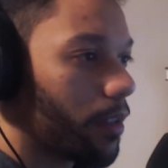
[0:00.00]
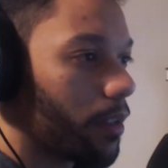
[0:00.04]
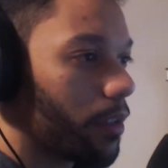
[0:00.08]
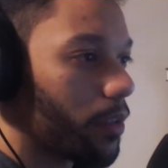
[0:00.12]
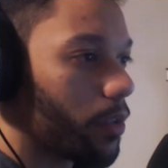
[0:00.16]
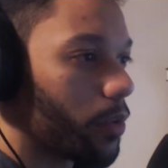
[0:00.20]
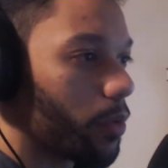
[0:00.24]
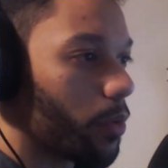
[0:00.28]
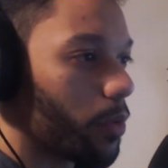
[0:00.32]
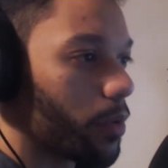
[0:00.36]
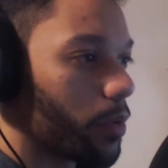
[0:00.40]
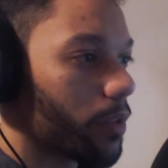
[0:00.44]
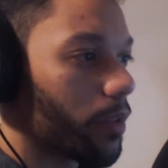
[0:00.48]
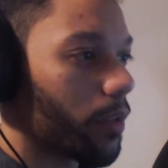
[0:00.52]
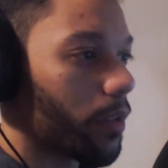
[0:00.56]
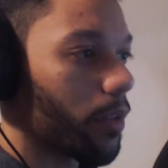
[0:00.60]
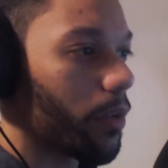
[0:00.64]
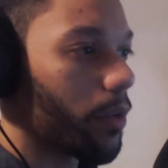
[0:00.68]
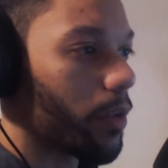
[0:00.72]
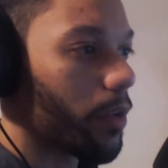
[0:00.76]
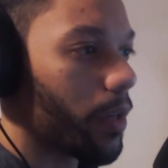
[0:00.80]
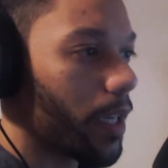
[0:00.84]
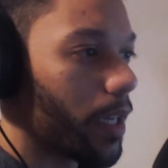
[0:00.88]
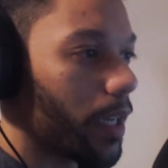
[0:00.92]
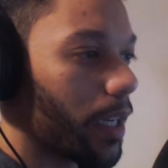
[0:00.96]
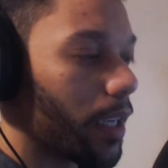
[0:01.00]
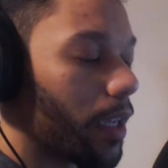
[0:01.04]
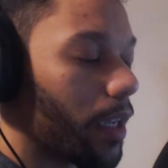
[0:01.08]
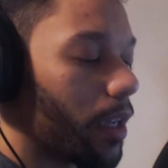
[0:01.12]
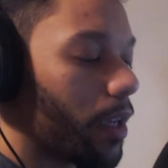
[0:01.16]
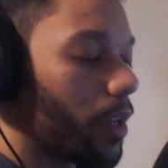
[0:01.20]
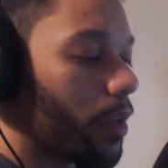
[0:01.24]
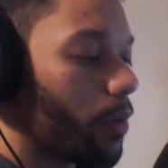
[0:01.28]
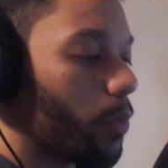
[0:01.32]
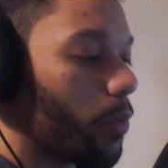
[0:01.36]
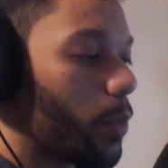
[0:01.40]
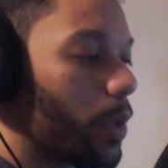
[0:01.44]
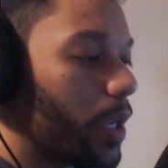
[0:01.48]
towards learning,
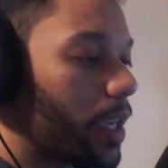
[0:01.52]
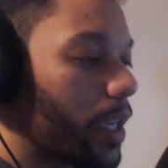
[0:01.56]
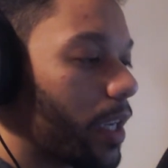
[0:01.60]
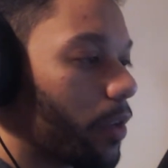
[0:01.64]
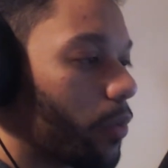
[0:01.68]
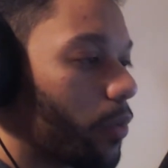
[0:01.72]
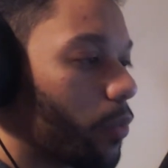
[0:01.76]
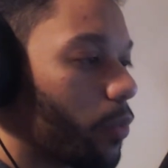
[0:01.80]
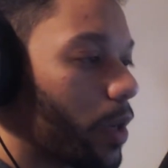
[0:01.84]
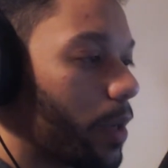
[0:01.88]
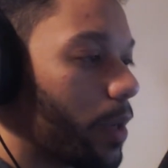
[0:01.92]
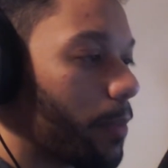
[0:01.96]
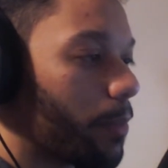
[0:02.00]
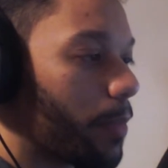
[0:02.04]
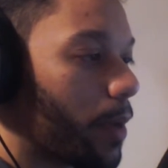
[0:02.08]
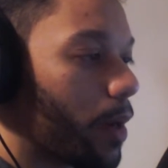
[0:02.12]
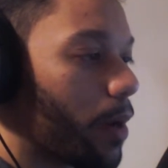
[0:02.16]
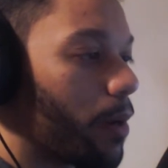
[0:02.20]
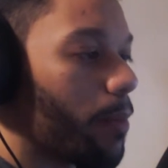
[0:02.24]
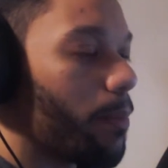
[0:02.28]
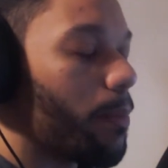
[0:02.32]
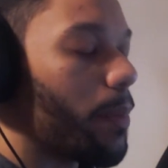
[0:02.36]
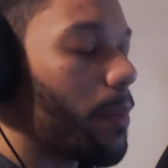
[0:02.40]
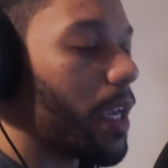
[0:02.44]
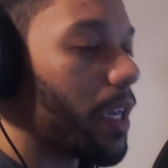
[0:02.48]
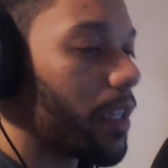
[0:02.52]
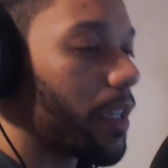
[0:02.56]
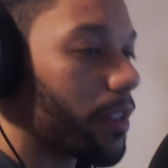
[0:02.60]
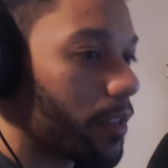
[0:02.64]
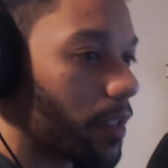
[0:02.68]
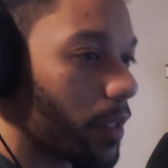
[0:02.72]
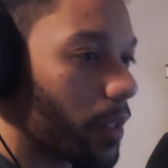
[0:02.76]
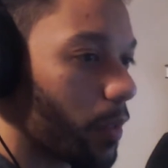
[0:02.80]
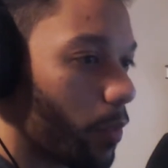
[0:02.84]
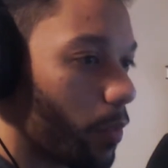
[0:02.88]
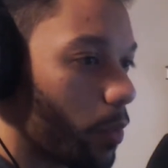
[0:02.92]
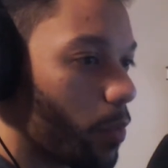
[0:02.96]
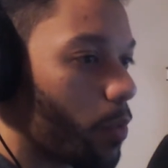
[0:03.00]
we can reap
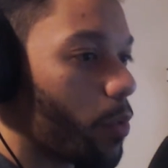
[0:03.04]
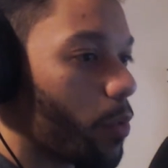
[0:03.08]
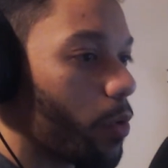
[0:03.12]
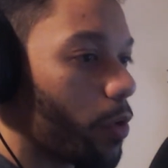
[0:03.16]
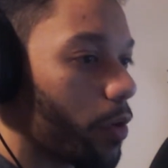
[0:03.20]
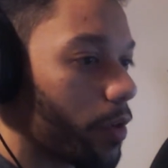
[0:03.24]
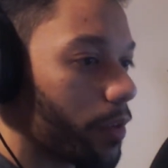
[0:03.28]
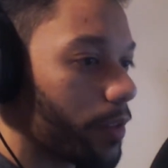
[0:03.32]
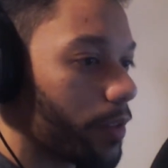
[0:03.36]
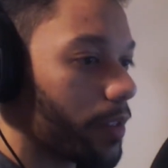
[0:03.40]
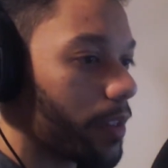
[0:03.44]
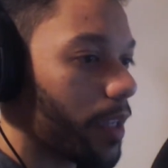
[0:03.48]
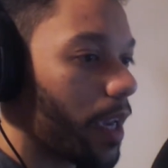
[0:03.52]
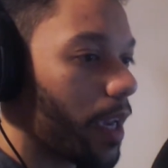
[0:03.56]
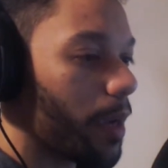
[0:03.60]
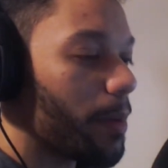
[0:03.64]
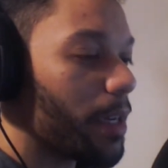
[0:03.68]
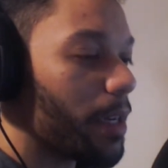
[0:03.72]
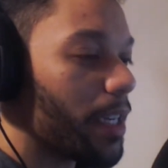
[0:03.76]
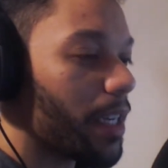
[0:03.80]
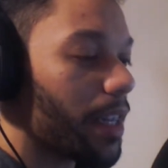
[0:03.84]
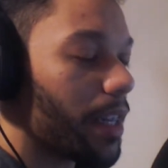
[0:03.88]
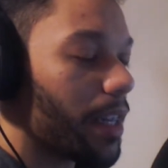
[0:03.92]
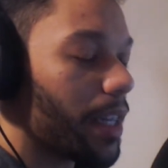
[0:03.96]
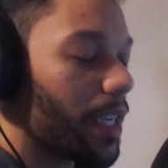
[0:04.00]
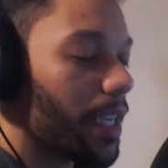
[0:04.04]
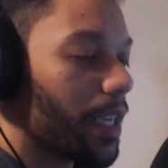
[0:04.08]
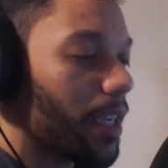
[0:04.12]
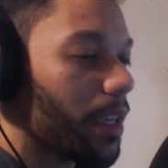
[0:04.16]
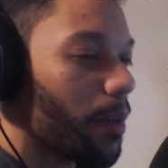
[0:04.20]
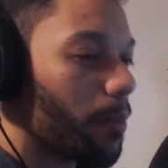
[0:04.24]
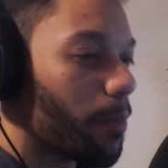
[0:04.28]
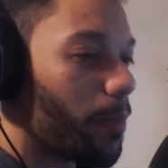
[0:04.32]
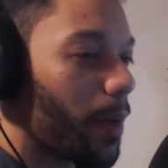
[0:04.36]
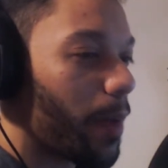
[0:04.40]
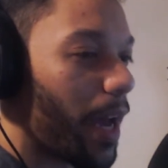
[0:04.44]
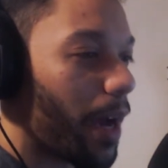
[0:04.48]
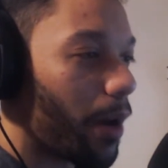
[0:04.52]
amazing rewards. I mean, think
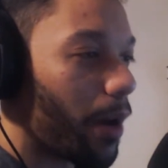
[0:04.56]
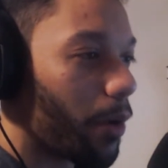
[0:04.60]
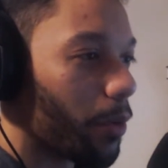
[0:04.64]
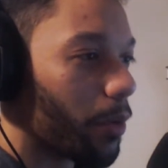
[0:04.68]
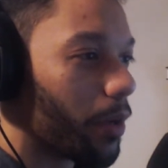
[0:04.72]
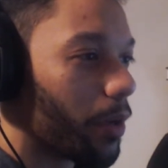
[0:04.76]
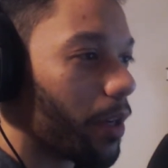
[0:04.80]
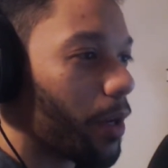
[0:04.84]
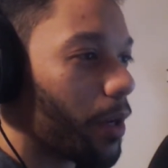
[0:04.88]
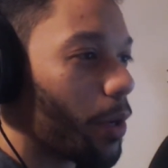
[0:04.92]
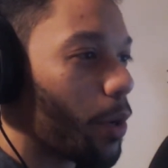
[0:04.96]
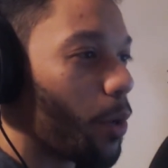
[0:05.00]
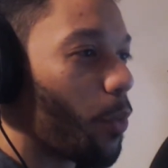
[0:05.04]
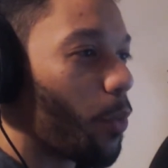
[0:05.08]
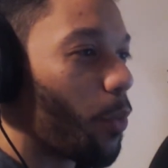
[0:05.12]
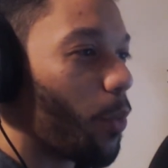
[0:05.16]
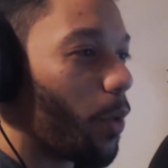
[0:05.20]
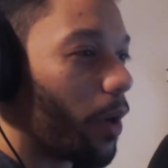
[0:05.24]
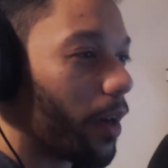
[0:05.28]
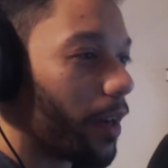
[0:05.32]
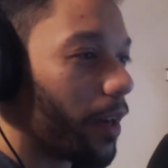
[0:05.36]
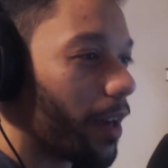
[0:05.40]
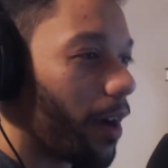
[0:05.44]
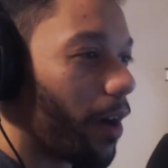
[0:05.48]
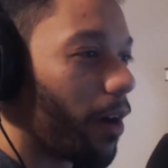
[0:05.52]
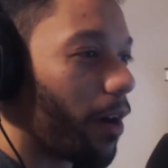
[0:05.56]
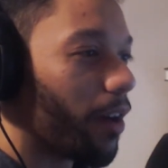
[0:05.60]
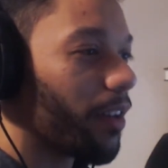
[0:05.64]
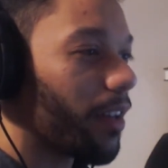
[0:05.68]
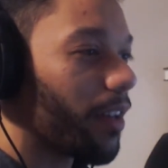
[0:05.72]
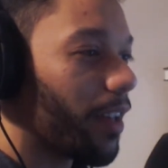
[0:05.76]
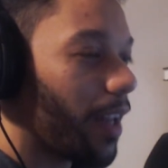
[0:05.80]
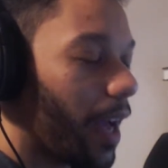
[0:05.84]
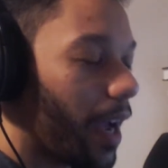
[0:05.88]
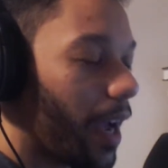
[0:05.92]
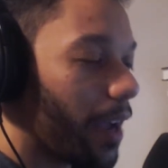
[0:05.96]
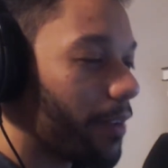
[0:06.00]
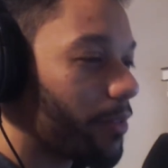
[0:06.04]
about what our
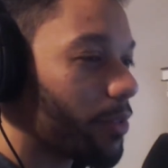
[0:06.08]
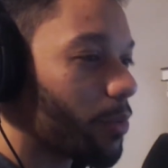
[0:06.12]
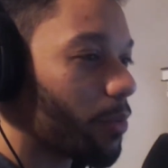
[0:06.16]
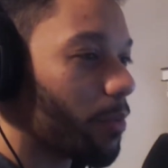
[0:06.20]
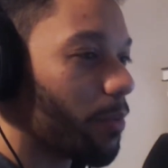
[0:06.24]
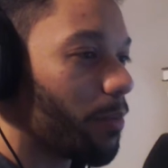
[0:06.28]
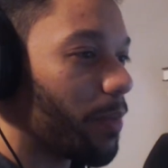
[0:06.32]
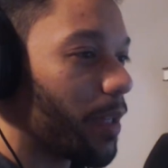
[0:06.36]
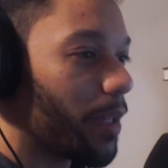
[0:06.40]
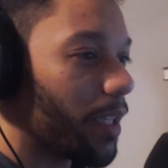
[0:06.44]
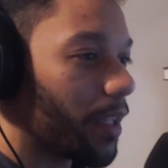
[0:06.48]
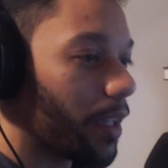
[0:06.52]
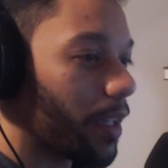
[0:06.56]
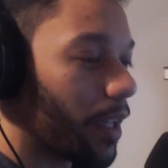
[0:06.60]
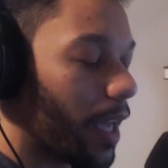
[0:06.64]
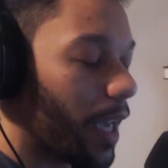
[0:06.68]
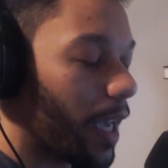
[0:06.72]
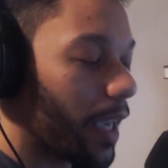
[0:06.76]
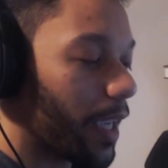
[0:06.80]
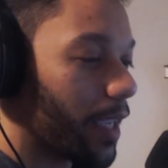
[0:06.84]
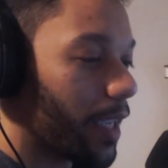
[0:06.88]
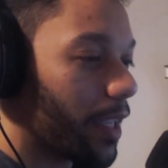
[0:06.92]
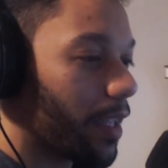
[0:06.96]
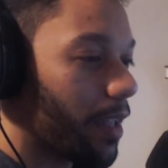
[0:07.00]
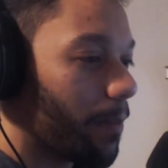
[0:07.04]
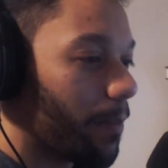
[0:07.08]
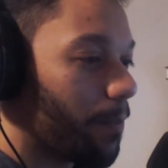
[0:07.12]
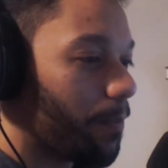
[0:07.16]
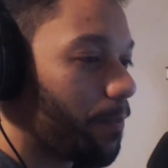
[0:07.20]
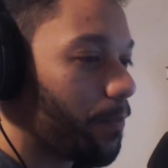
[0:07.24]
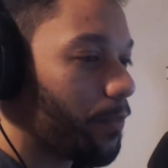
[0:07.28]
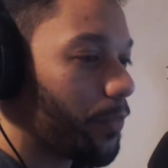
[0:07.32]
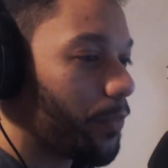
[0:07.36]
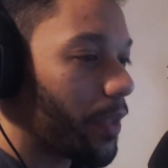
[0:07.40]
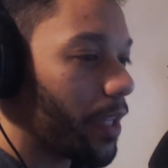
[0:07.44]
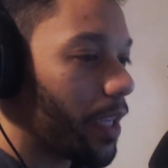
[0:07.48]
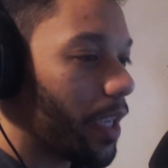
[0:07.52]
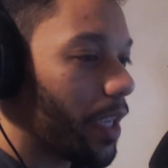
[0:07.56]
lives would be like
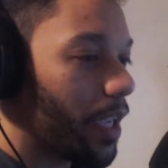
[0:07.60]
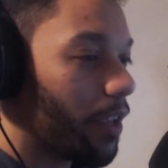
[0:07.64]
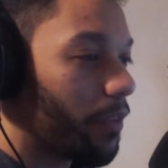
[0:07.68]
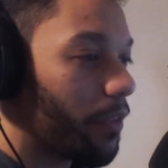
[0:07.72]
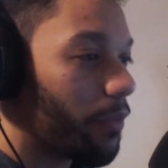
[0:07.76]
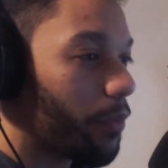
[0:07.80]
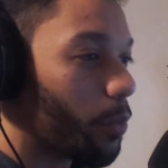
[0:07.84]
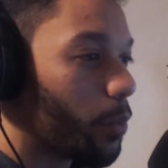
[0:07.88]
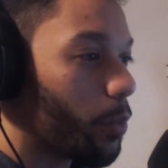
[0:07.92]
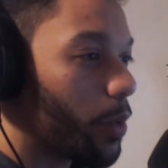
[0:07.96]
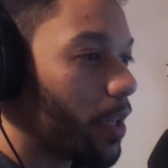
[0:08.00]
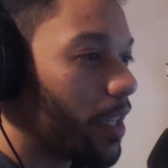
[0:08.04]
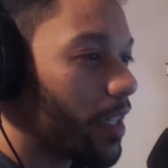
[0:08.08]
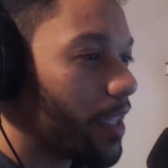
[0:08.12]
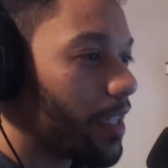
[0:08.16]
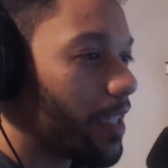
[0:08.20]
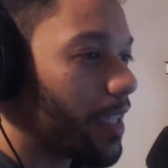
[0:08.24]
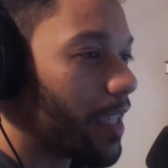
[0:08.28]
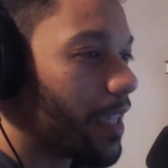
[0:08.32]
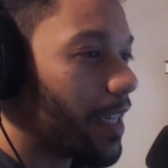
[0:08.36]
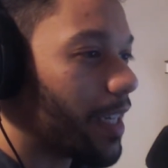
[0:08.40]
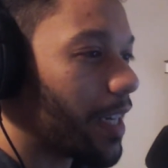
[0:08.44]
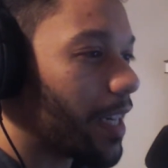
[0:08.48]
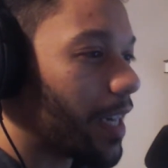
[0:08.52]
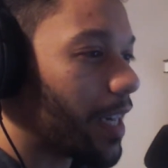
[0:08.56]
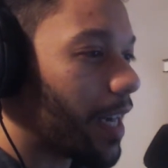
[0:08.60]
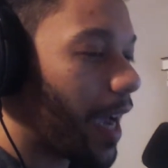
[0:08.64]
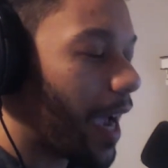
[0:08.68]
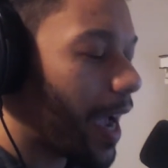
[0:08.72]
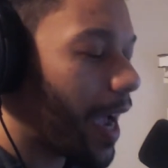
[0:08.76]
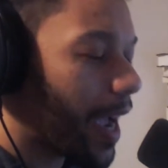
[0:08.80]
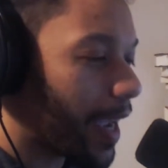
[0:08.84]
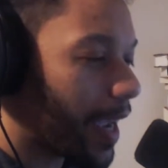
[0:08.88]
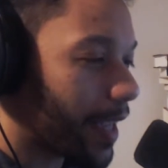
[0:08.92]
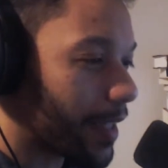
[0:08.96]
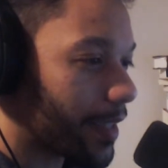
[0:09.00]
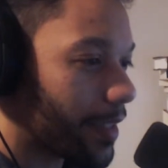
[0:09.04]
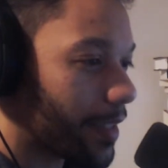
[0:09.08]
if we
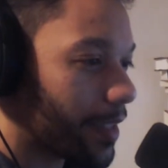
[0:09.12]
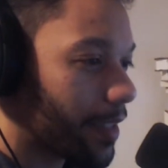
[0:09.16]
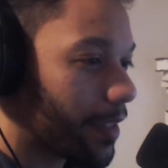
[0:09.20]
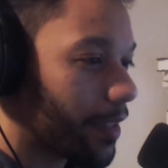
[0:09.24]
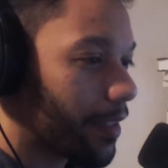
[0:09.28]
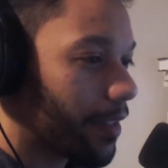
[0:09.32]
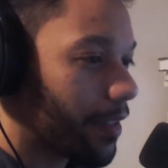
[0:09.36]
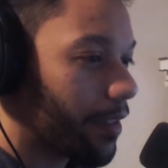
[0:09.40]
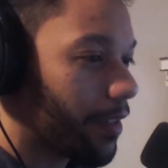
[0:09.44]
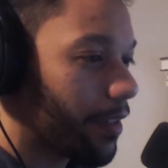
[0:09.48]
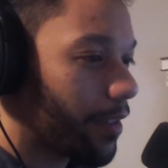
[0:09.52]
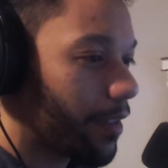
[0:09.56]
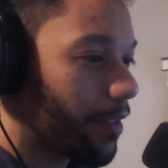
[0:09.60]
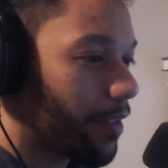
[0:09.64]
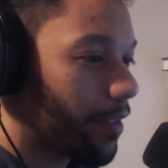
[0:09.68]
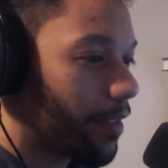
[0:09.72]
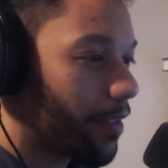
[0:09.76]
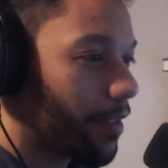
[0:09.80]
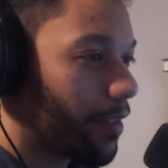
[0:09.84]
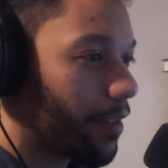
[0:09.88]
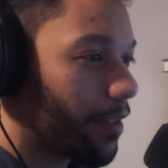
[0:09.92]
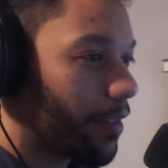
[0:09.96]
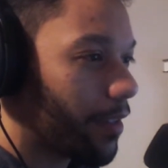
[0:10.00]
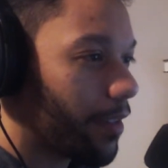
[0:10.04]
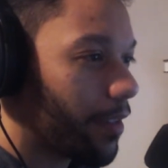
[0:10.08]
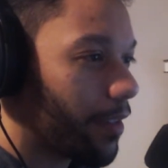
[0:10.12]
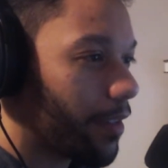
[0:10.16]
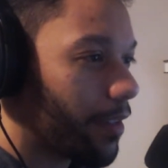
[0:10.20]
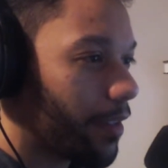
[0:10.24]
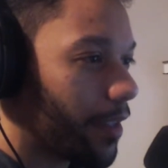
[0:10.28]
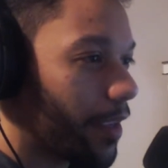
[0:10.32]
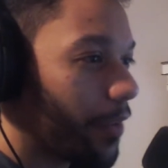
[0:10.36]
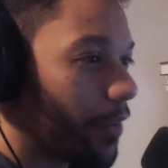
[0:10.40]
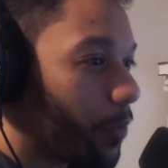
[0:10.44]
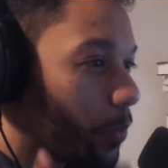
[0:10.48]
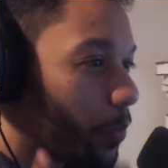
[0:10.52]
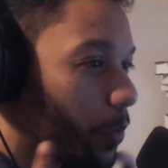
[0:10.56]
didn't, if